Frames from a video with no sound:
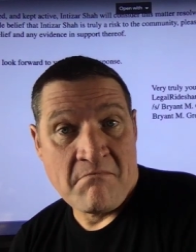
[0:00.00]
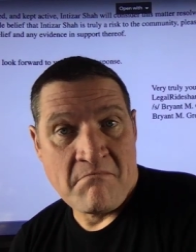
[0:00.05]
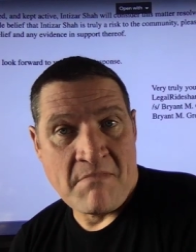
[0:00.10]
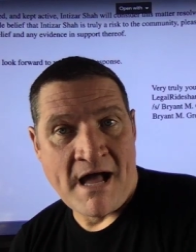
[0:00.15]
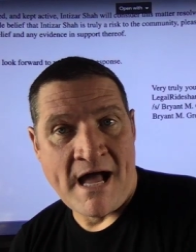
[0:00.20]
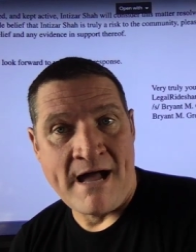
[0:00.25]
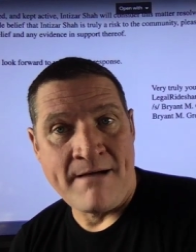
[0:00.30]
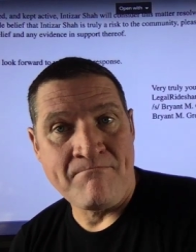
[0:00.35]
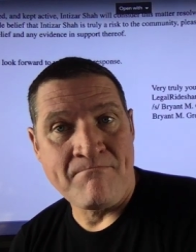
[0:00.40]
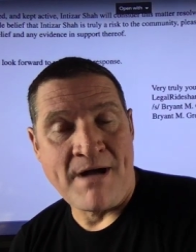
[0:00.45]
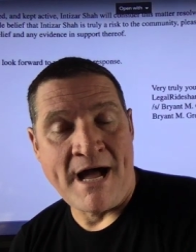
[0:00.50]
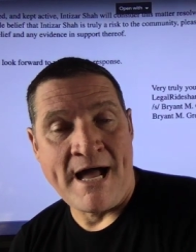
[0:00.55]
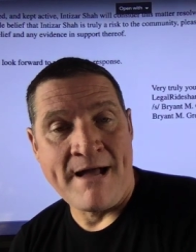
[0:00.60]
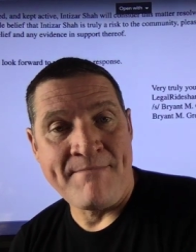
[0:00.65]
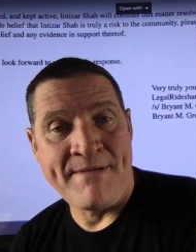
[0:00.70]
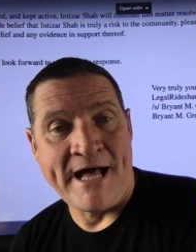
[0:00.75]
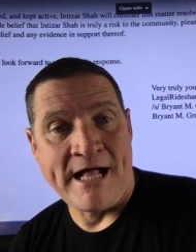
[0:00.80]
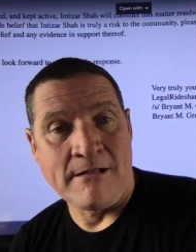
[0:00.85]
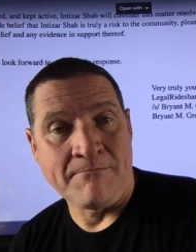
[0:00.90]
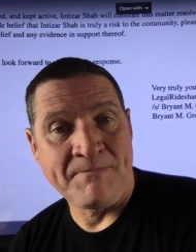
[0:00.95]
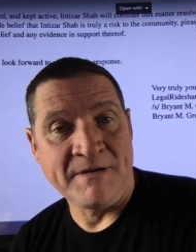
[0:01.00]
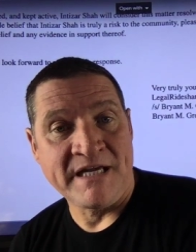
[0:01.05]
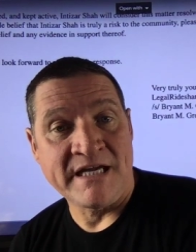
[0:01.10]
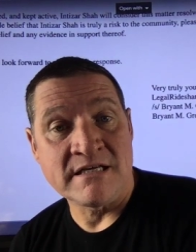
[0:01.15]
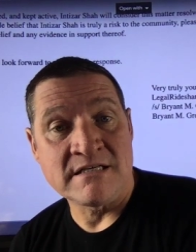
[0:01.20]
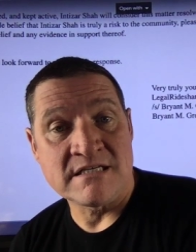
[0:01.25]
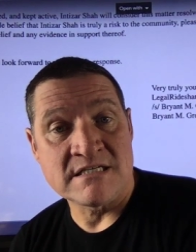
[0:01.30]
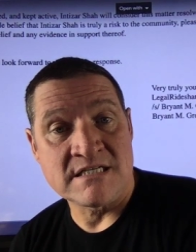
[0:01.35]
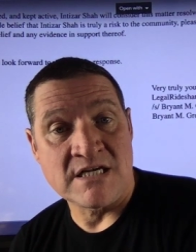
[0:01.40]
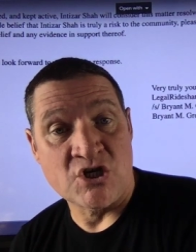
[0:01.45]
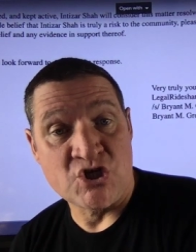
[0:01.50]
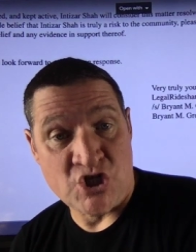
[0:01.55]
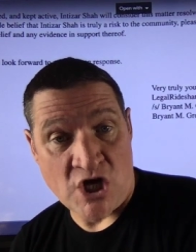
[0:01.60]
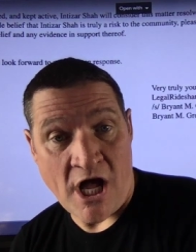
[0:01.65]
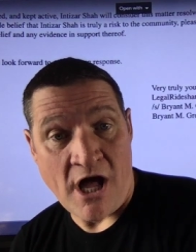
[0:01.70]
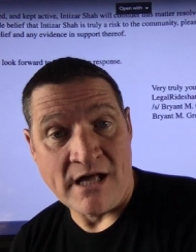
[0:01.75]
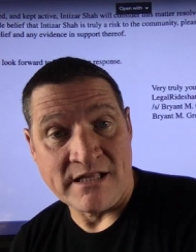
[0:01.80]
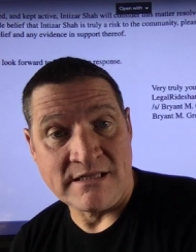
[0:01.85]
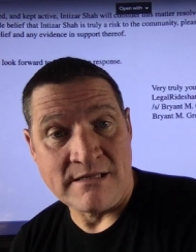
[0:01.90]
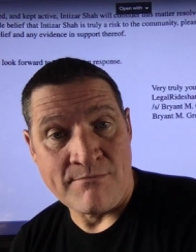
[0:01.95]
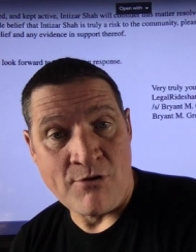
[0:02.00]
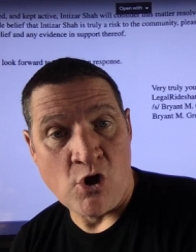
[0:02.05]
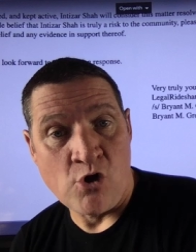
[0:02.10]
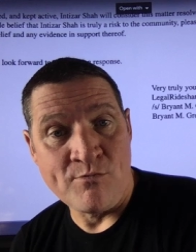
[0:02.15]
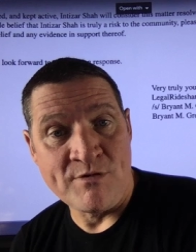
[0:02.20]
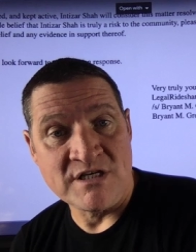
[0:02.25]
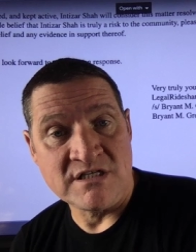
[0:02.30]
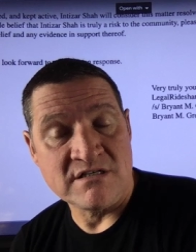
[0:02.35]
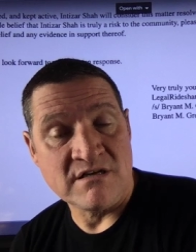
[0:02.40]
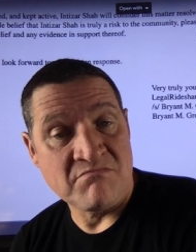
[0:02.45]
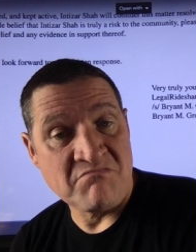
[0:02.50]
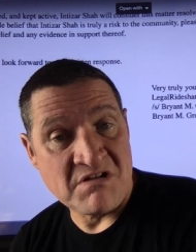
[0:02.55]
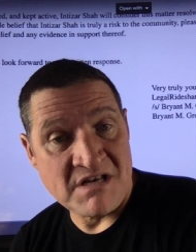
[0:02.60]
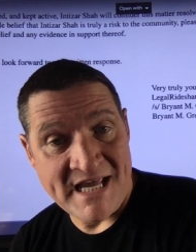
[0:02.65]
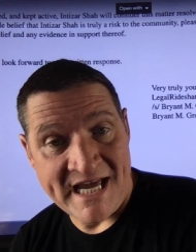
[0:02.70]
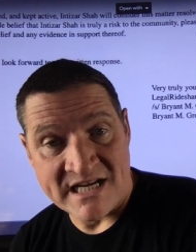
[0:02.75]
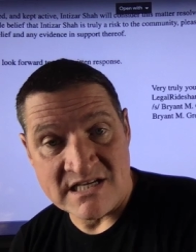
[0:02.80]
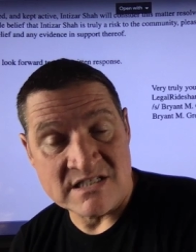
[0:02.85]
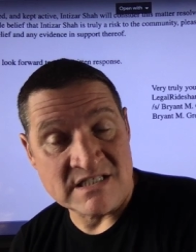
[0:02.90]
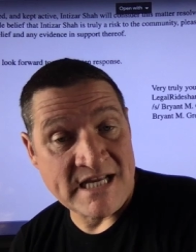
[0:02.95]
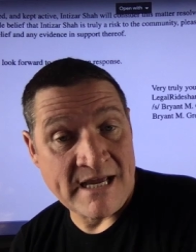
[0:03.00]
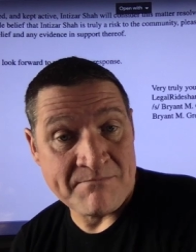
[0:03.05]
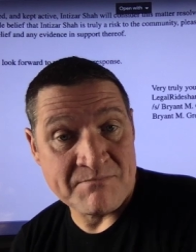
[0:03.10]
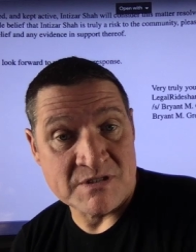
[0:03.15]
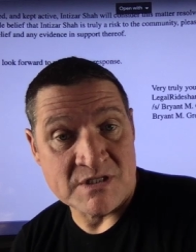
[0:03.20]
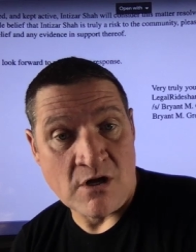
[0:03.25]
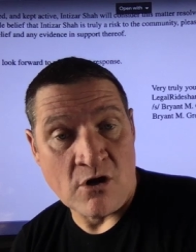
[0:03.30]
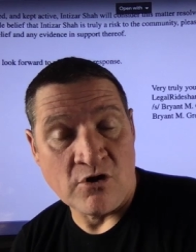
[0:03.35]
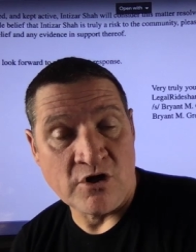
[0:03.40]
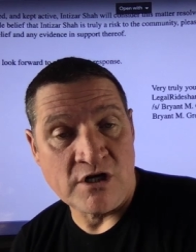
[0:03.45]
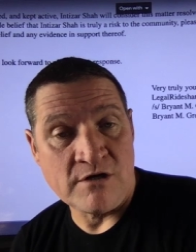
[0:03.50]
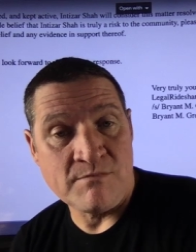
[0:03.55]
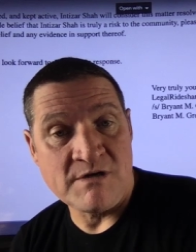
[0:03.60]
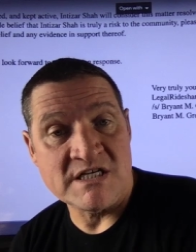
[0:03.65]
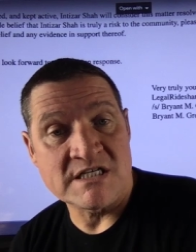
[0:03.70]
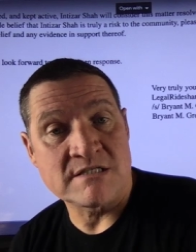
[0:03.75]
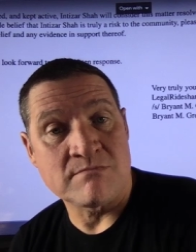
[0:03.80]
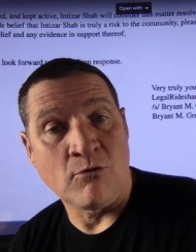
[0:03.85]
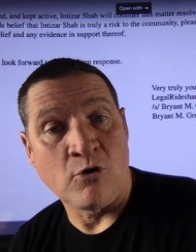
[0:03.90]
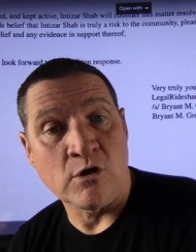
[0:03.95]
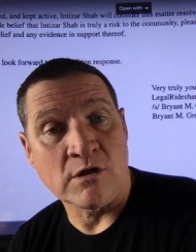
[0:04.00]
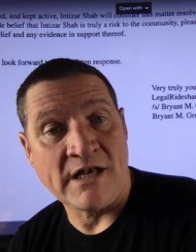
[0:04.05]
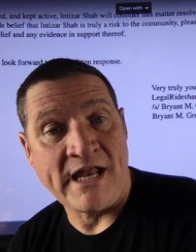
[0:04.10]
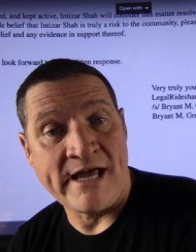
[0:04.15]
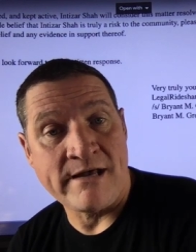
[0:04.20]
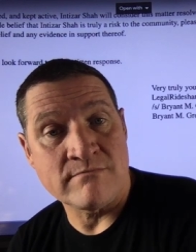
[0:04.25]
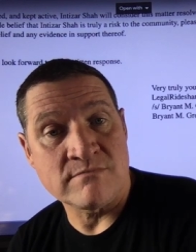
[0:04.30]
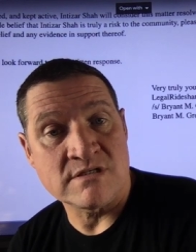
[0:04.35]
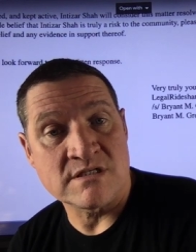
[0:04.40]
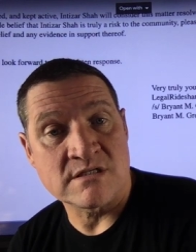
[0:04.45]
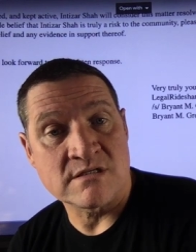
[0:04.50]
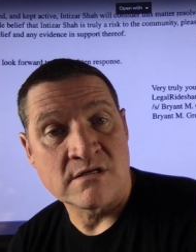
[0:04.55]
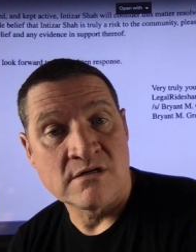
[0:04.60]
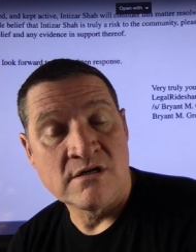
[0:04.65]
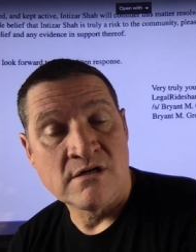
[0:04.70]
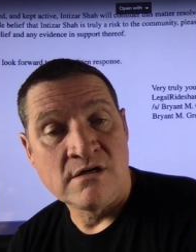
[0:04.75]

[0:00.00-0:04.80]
I'm, I'm helping Intizar Shah at the moment, and the next steps are going to be small claims